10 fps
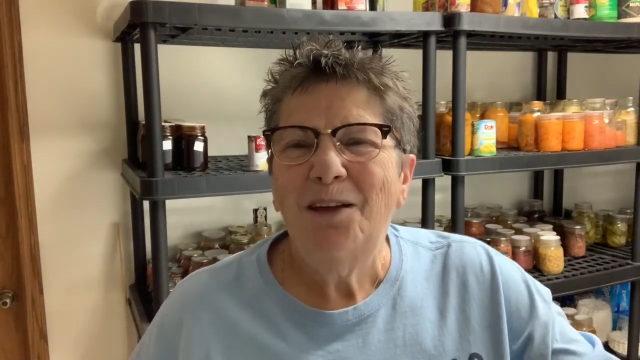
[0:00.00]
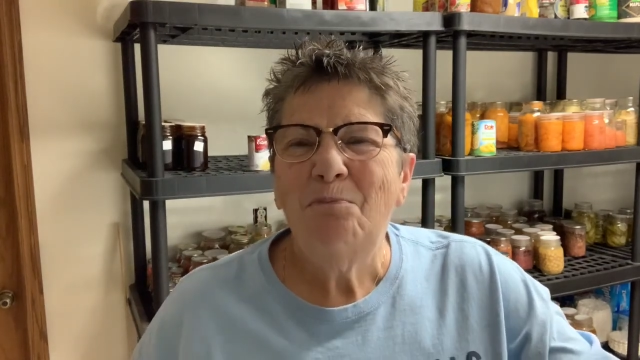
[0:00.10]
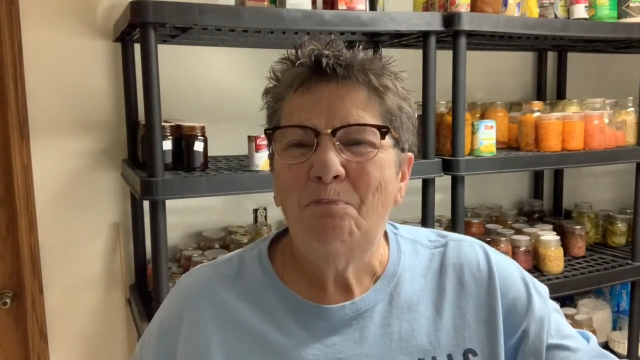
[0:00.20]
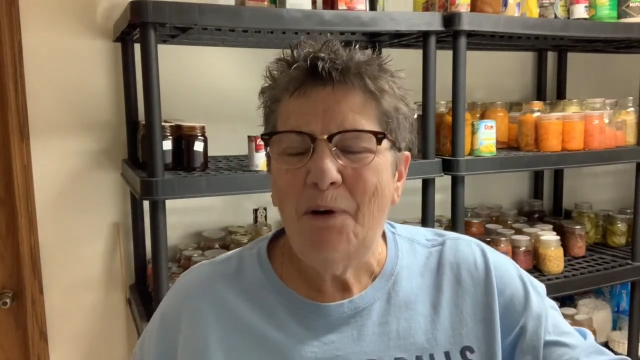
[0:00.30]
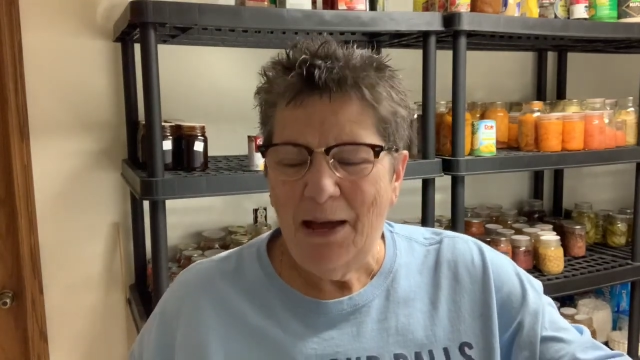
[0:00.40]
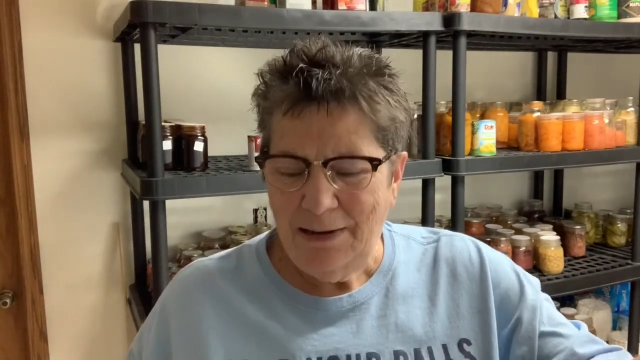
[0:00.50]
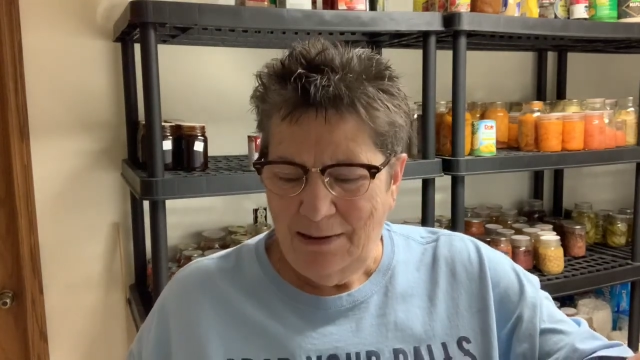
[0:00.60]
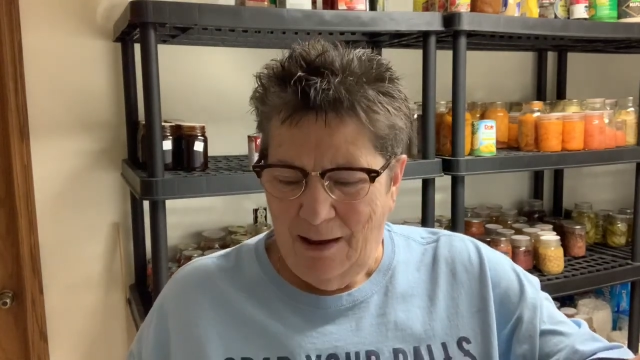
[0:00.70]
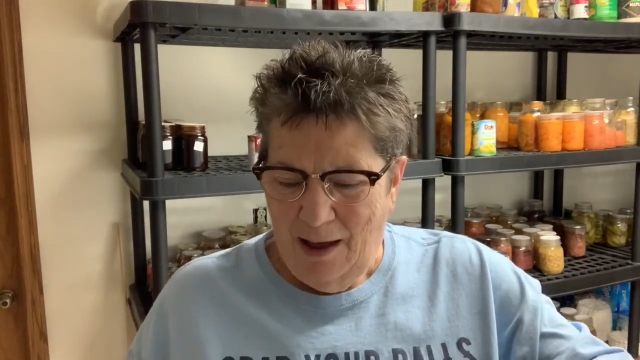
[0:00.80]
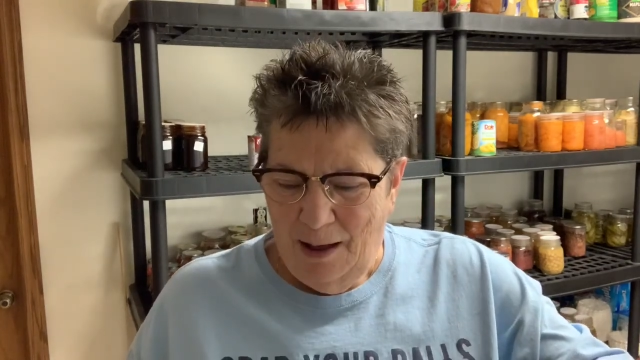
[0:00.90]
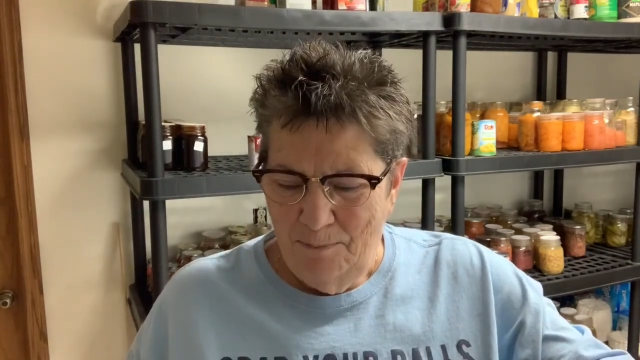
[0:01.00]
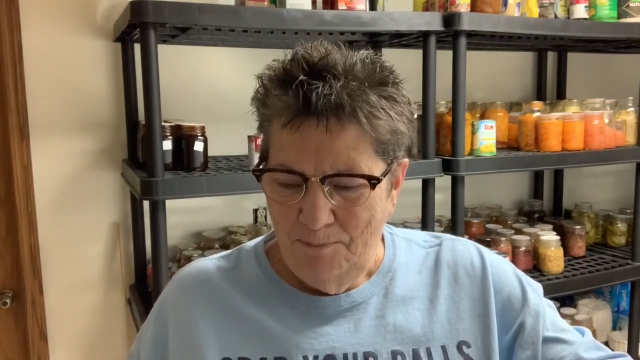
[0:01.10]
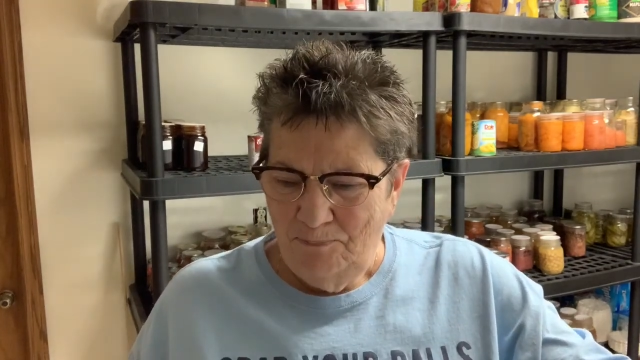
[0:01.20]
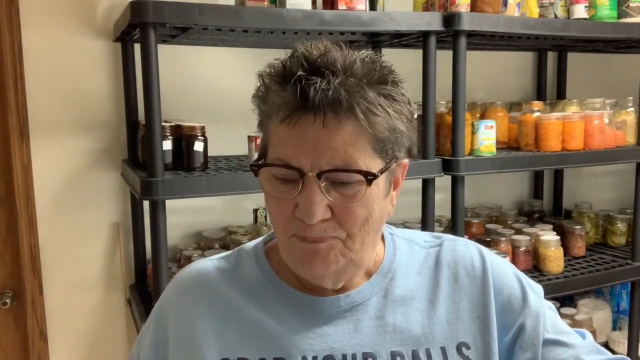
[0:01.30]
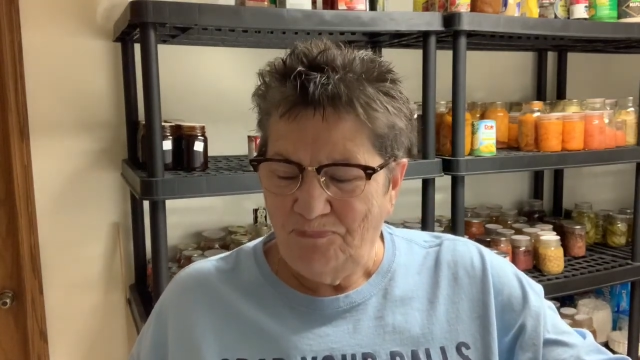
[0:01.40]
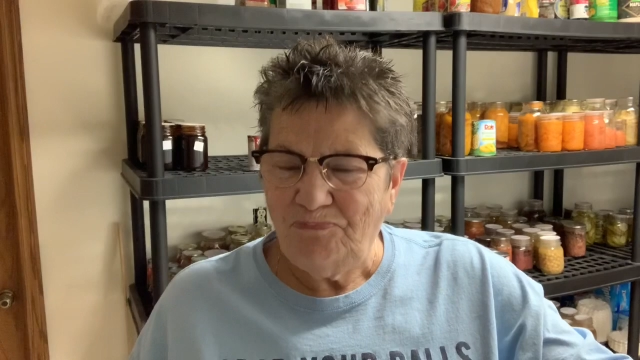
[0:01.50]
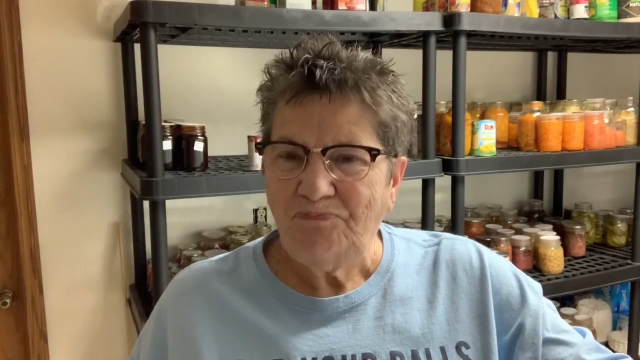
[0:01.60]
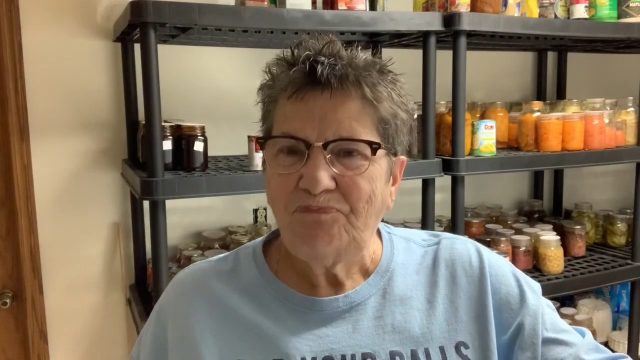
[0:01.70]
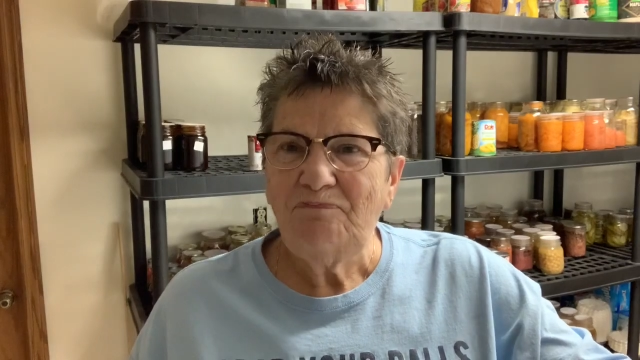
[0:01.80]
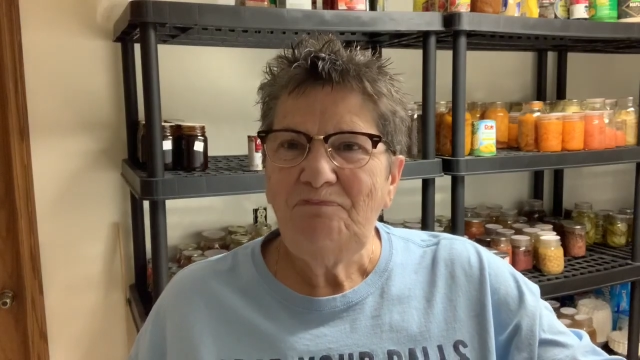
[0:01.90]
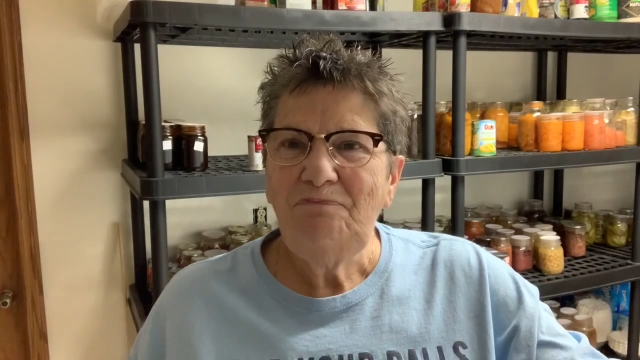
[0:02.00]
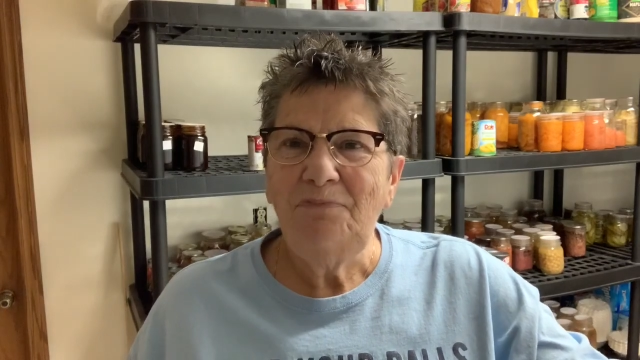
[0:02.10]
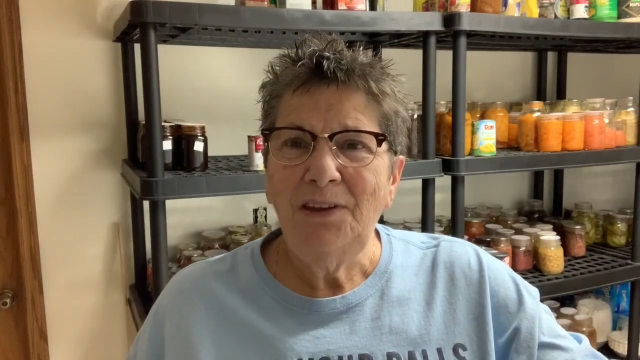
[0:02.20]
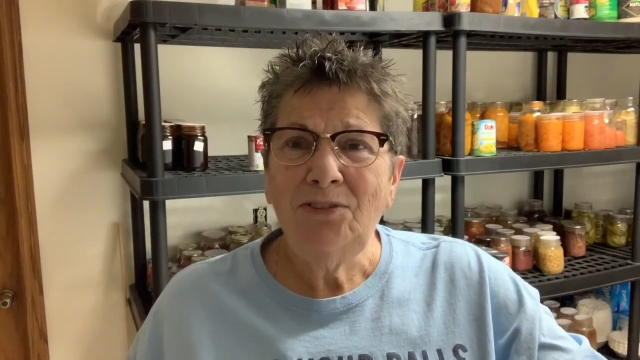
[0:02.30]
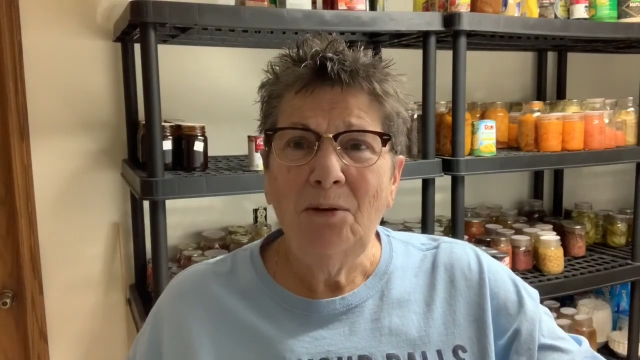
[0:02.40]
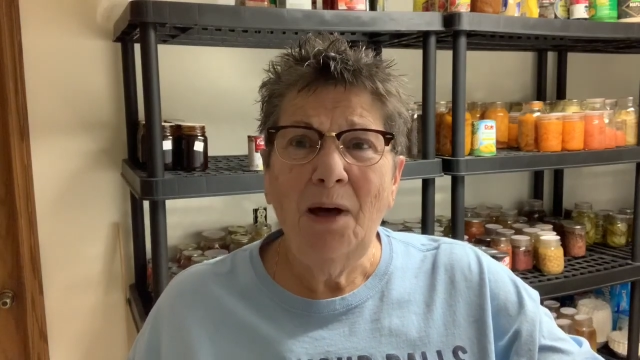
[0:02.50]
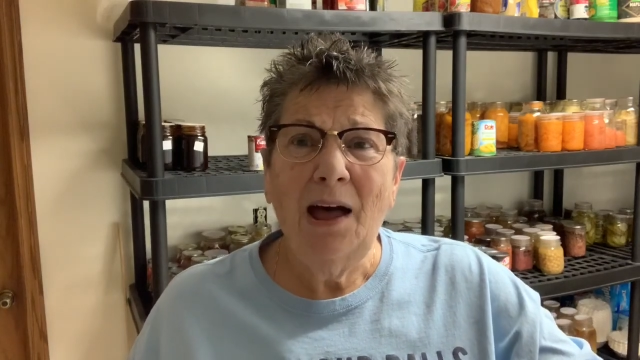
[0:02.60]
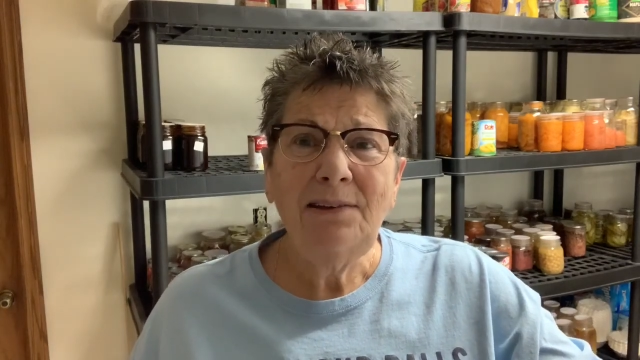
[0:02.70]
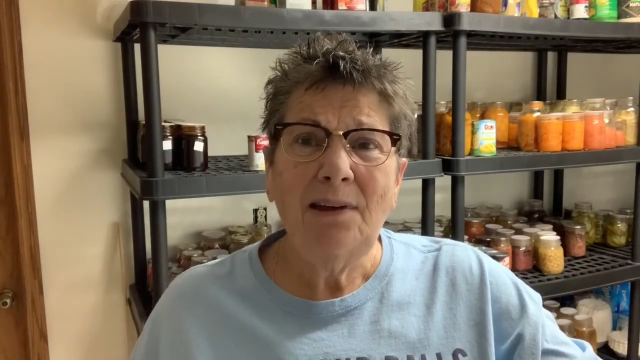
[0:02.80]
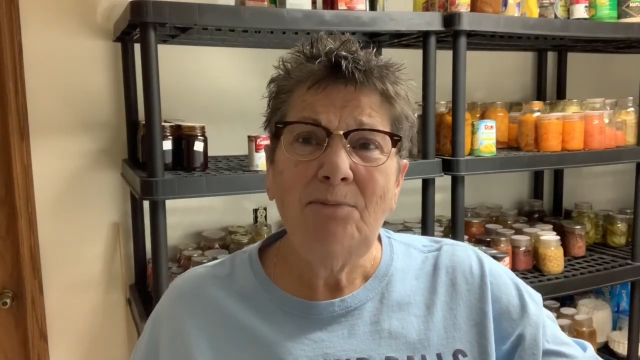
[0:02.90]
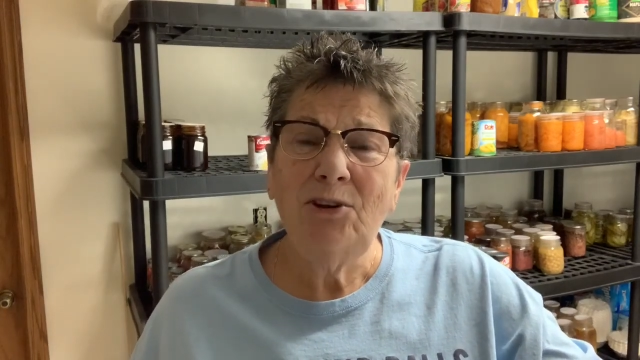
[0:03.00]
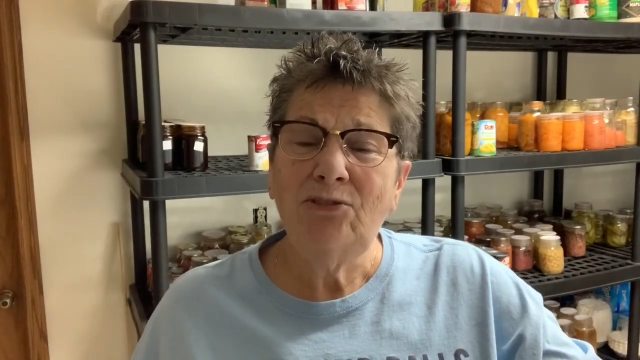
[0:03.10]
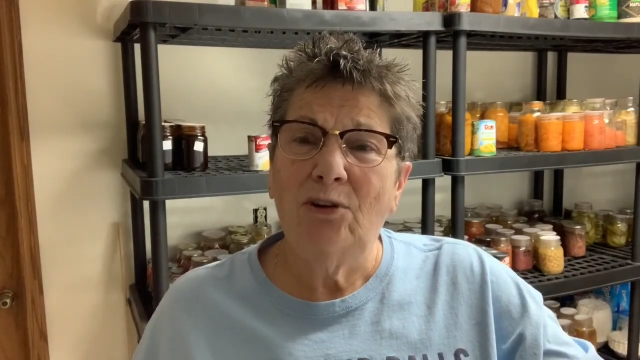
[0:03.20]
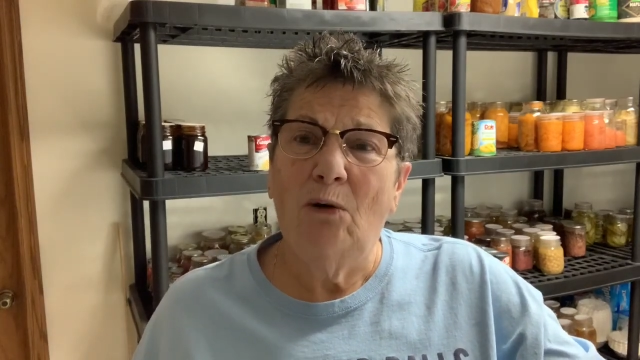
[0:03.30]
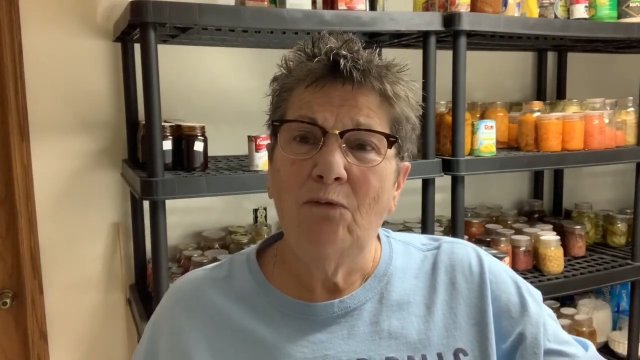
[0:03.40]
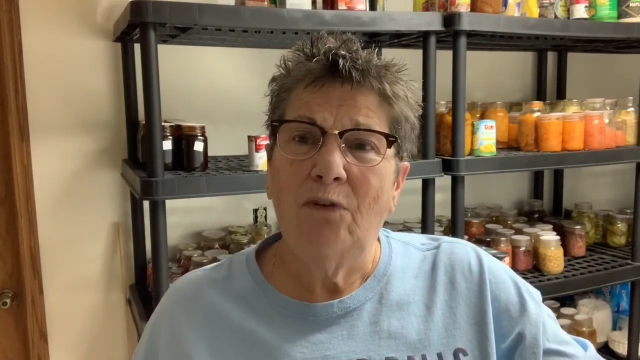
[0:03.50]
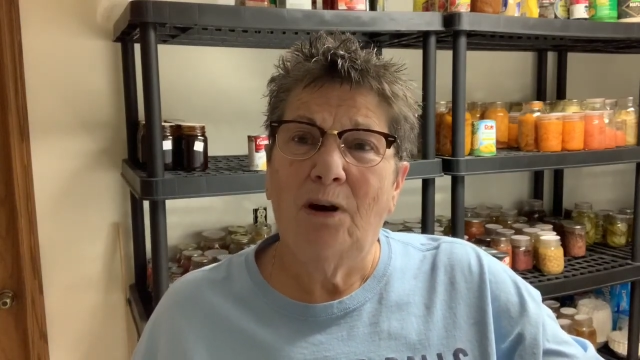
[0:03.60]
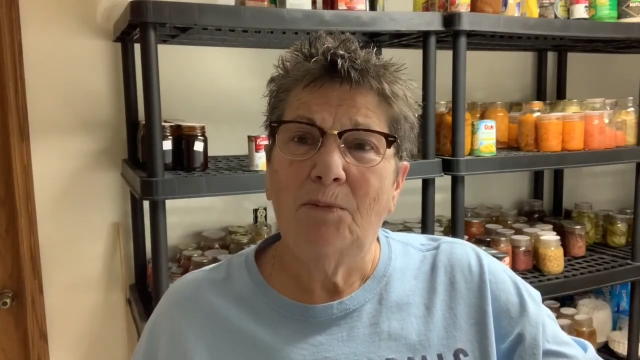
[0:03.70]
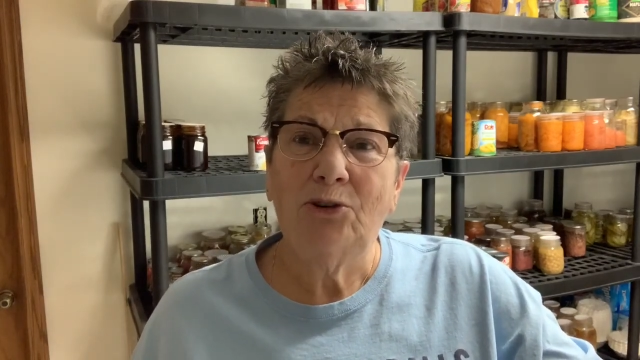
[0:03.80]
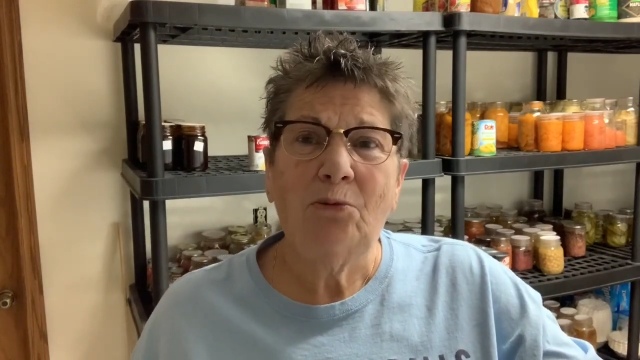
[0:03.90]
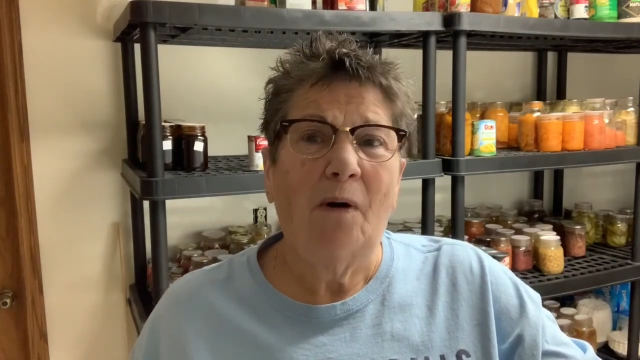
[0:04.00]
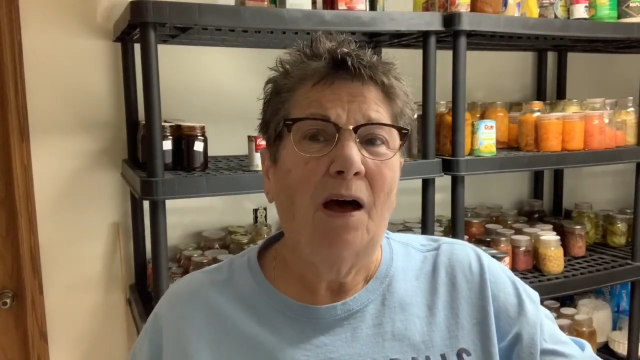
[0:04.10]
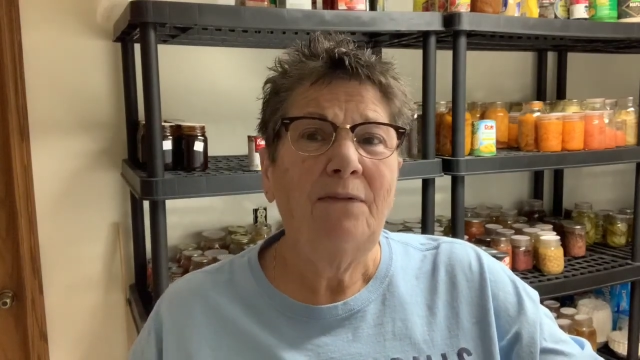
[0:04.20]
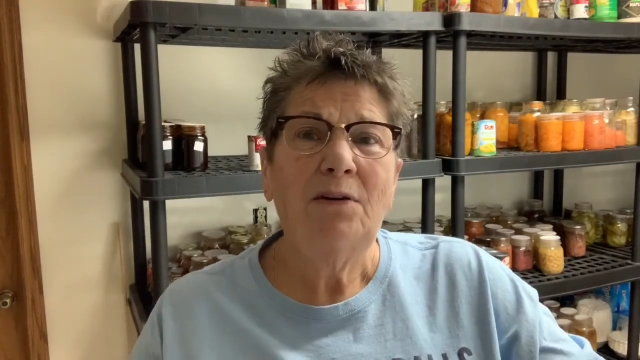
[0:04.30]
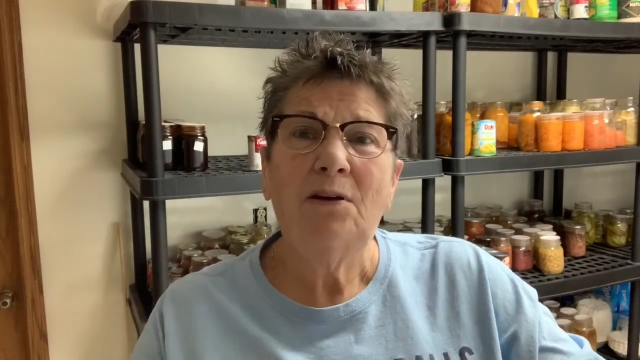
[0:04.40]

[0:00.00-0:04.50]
But, um, so guys, I'm just an old farmer's wife.